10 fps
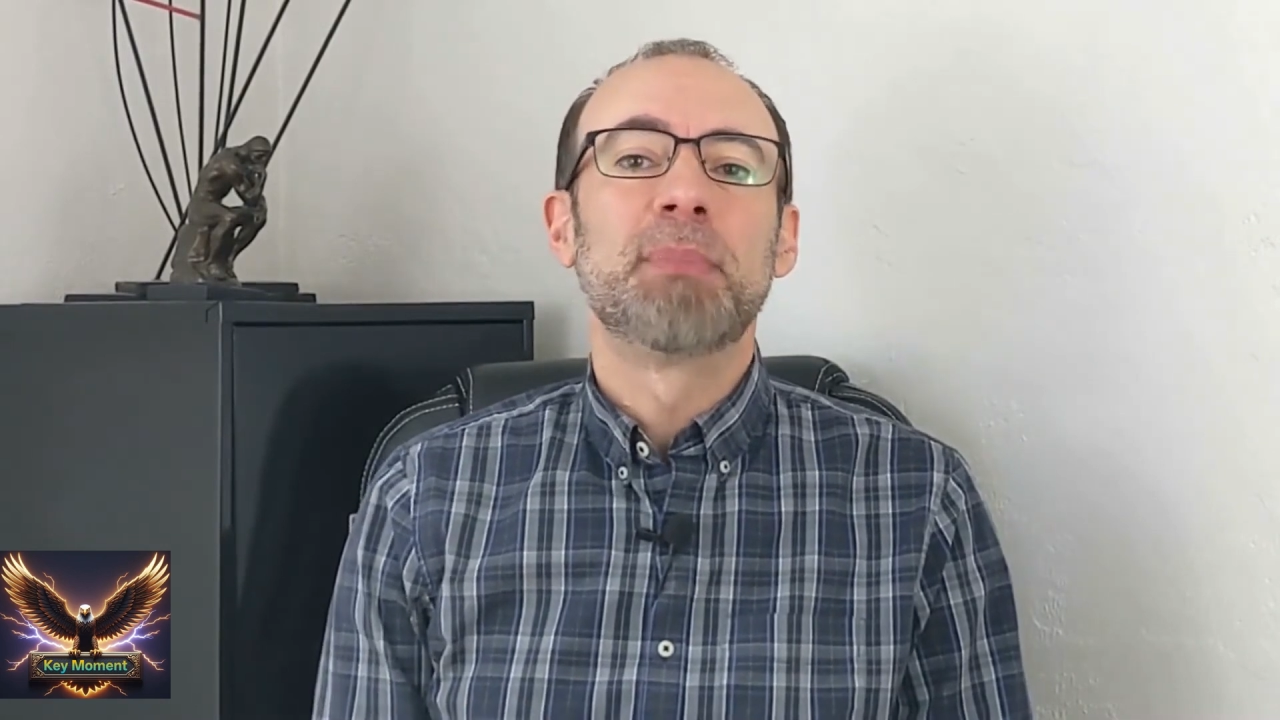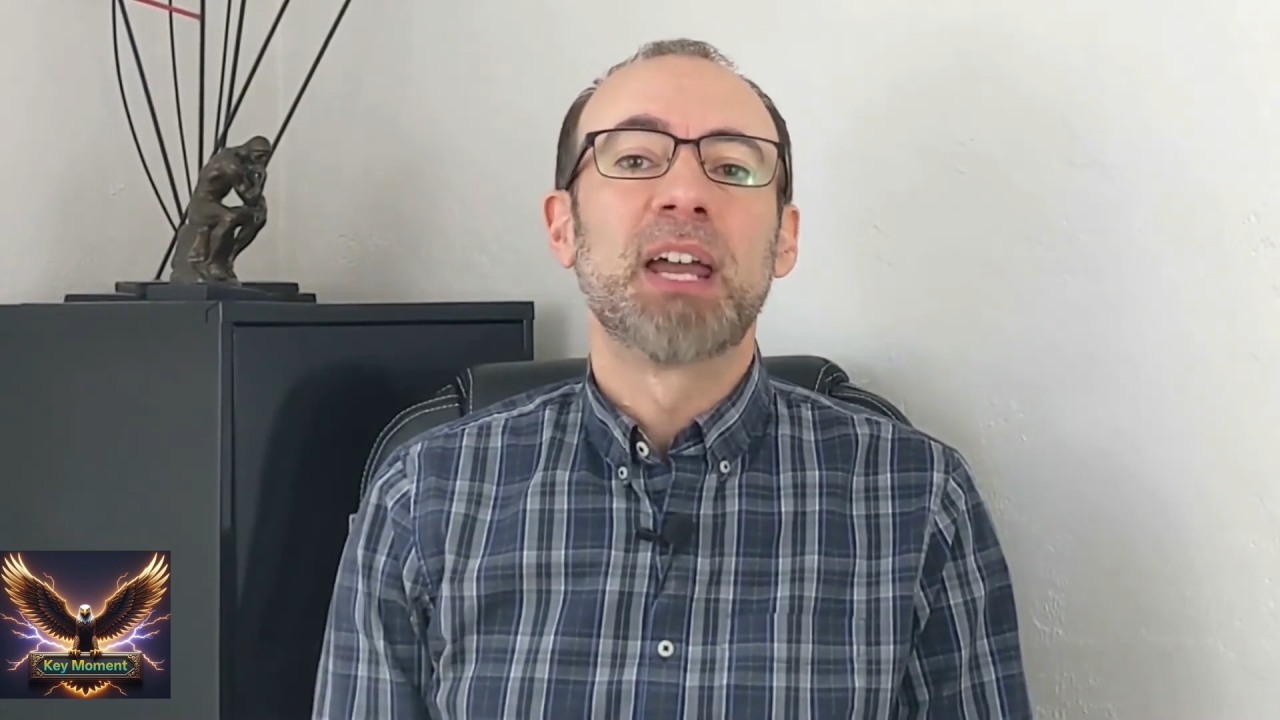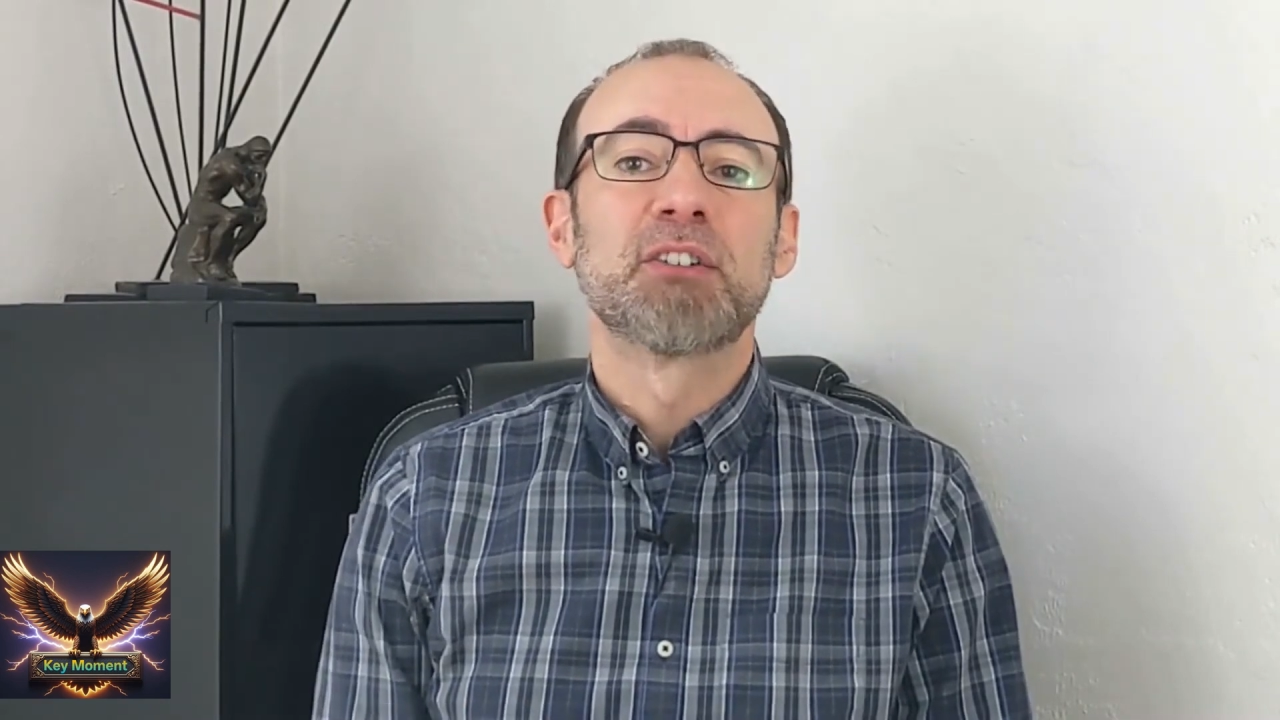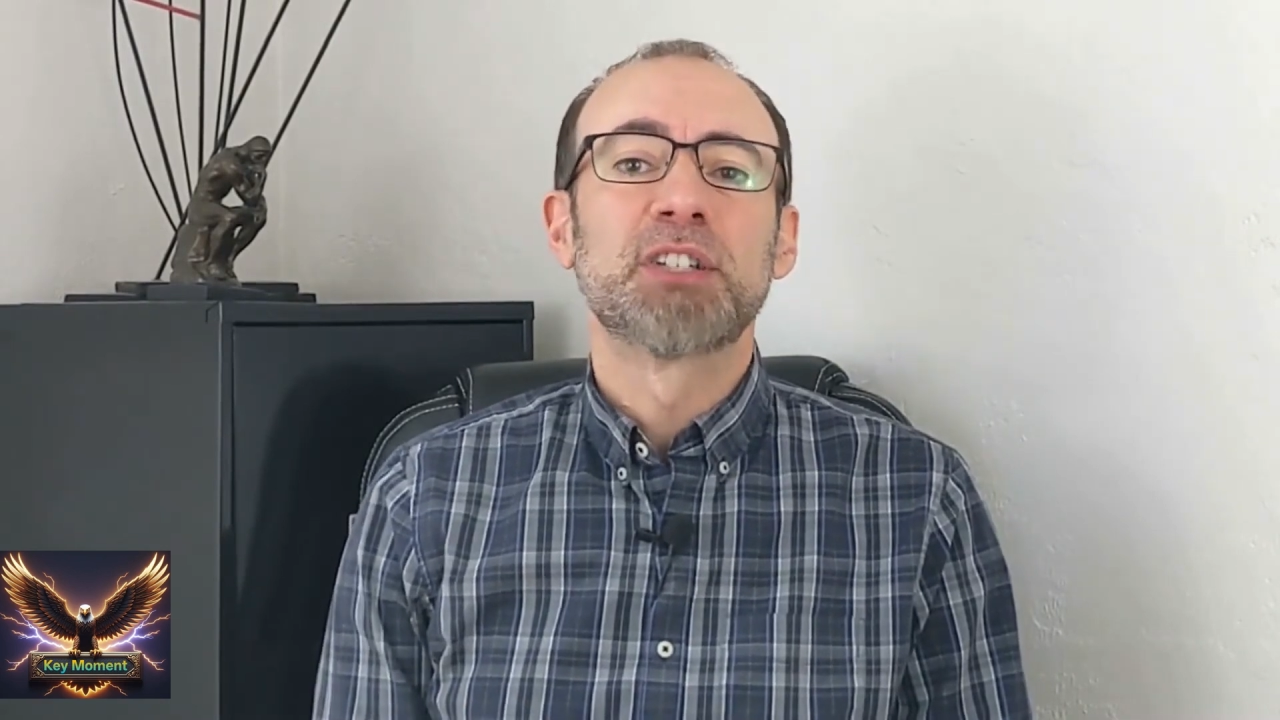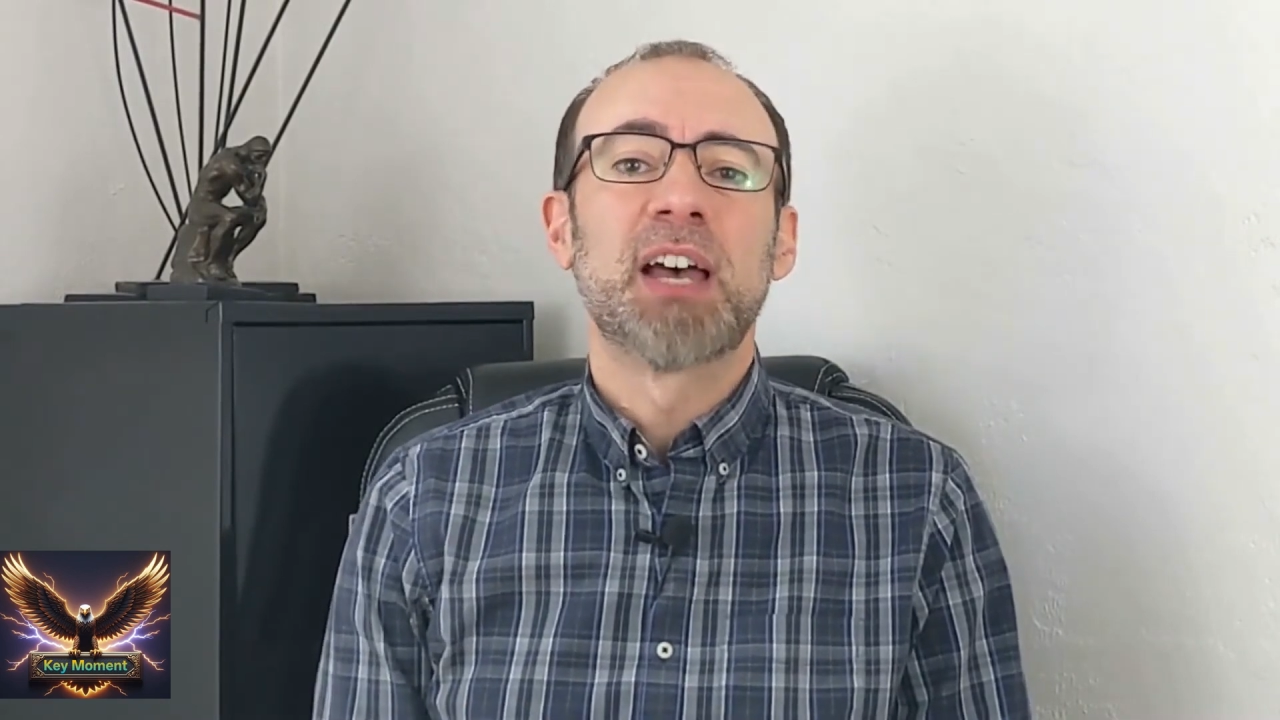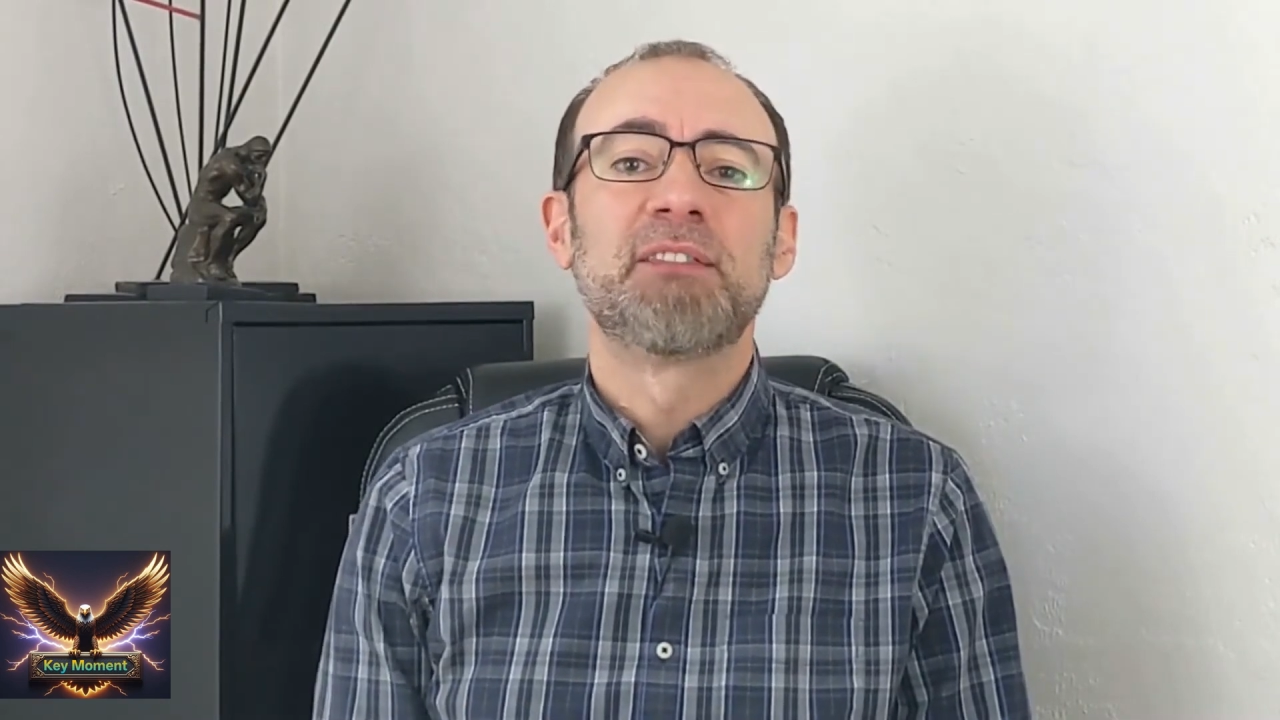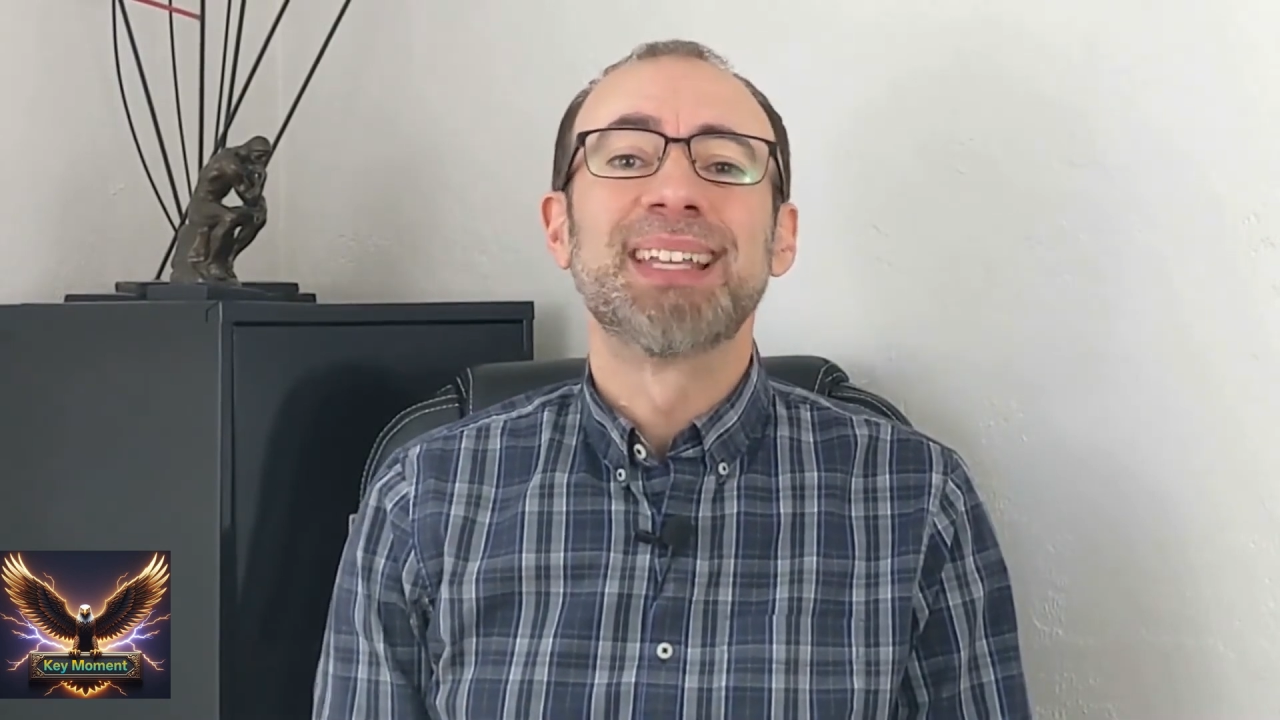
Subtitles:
Microsoft